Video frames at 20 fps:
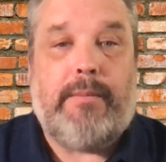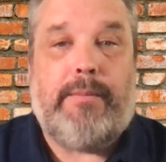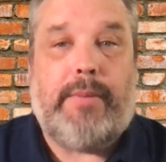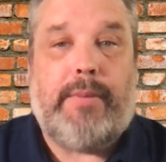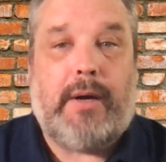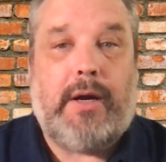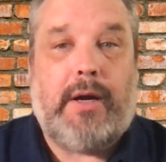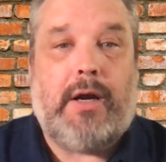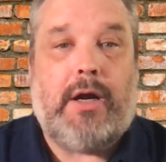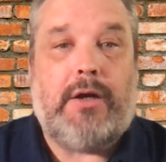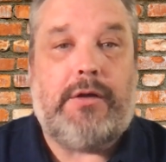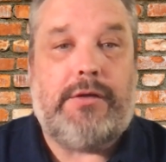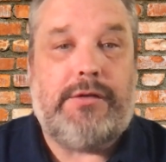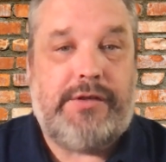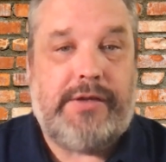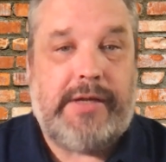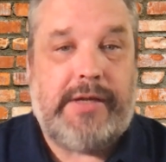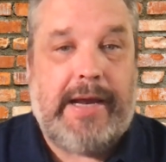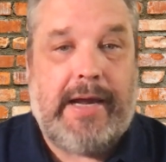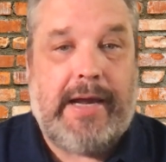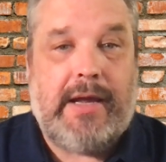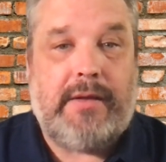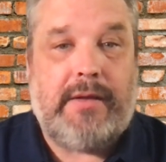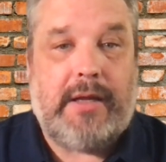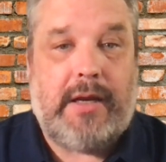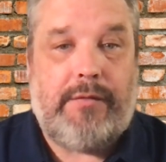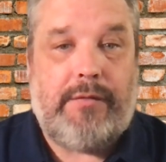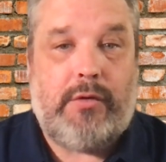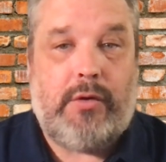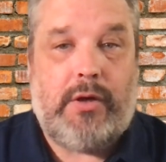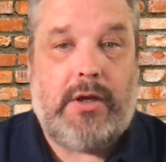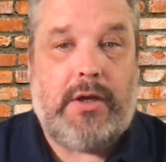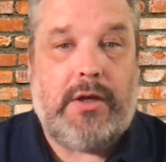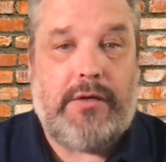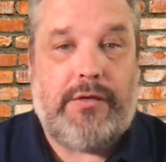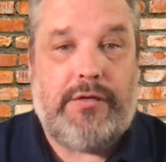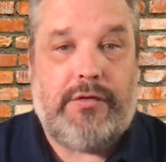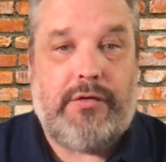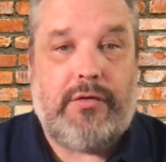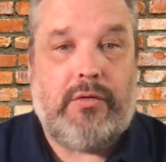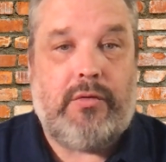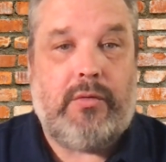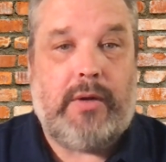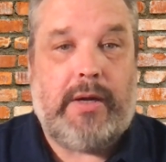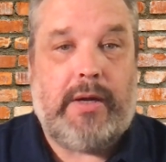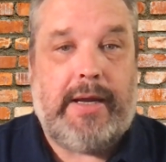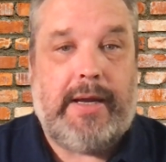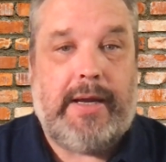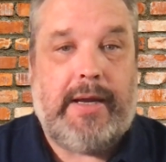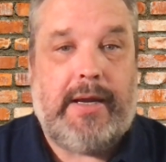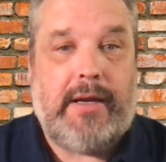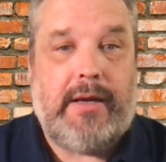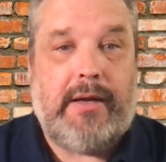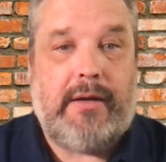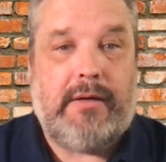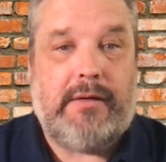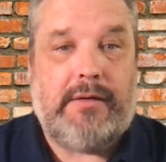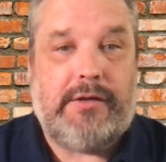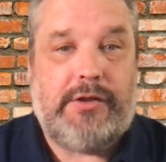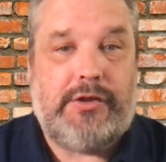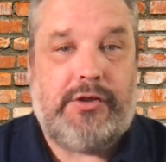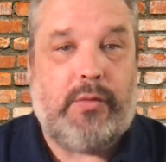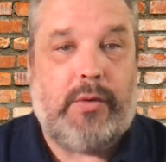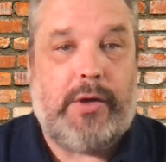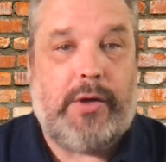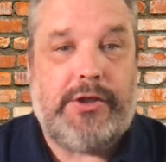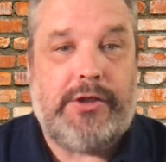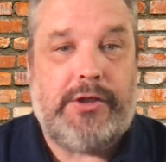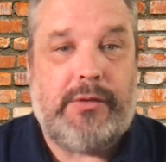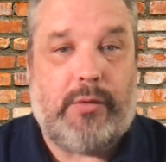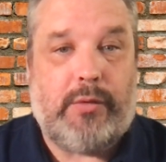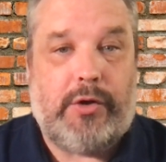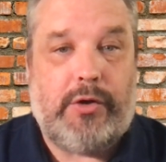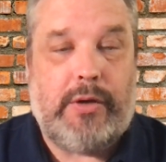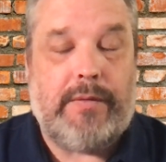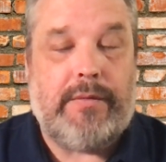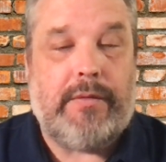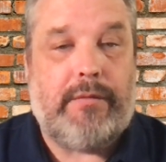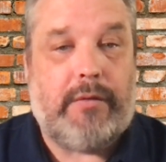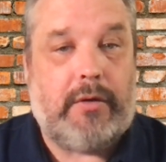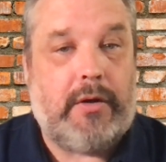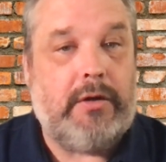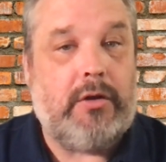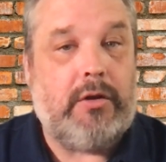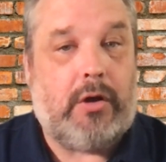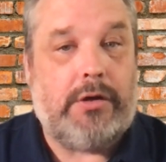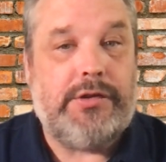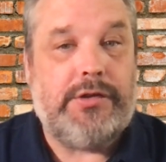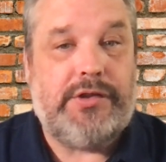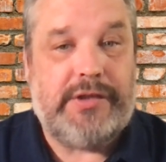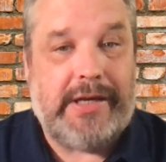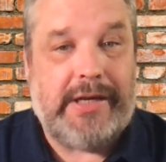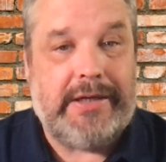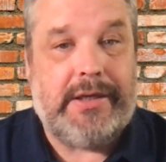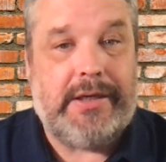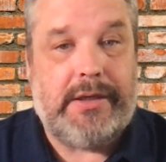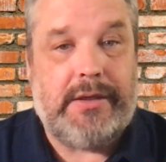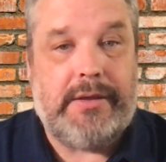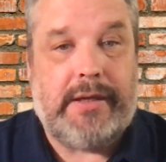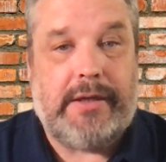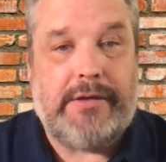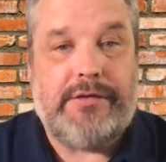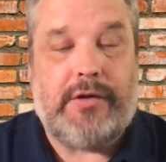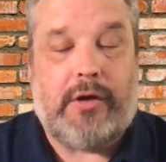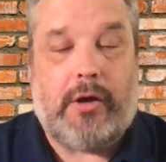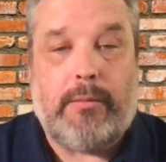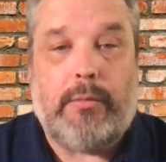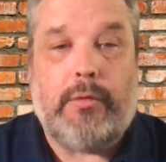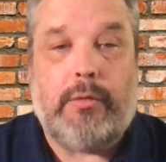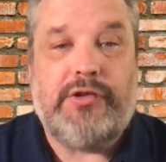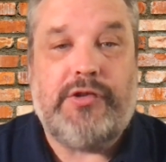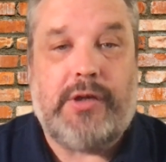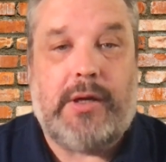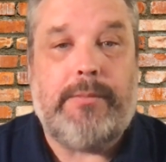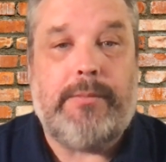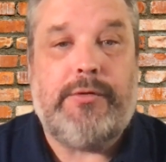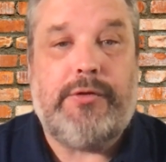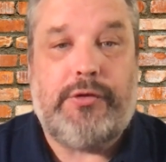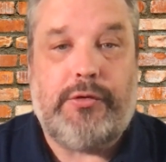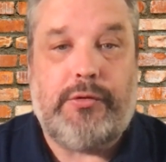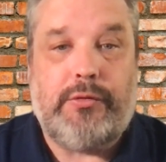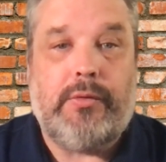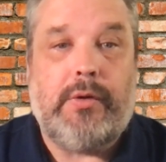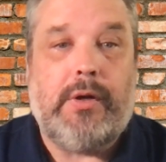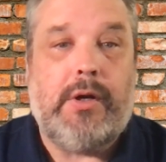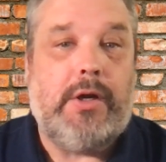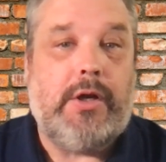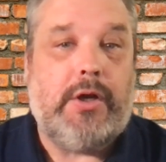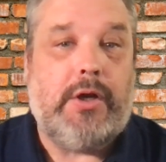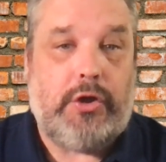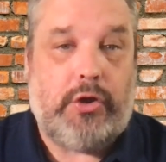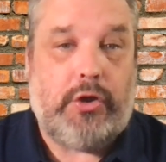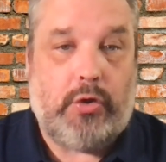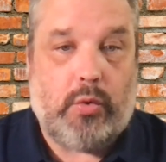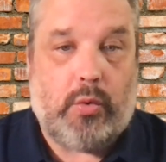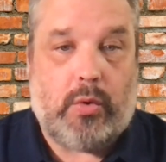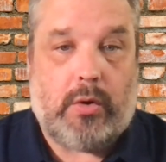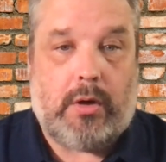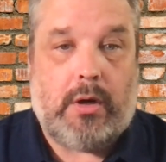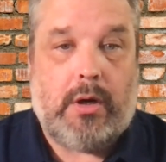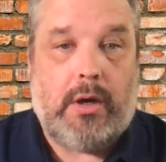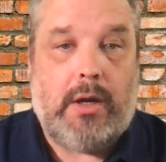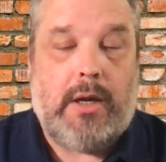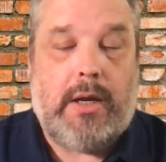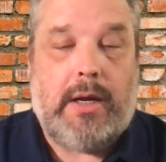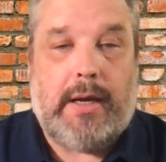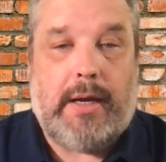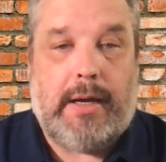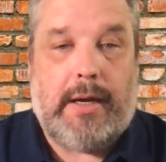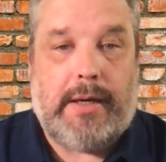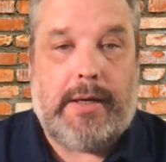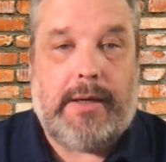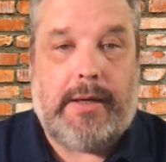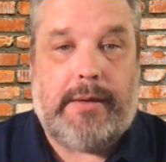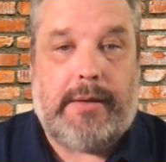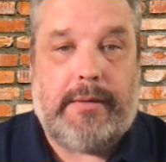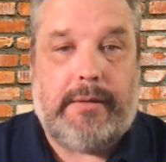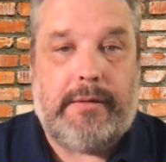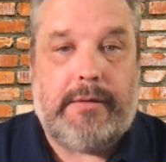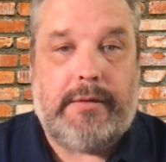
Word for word: But understand that if you get into a situation where you have a very large second that's almost up to your uh,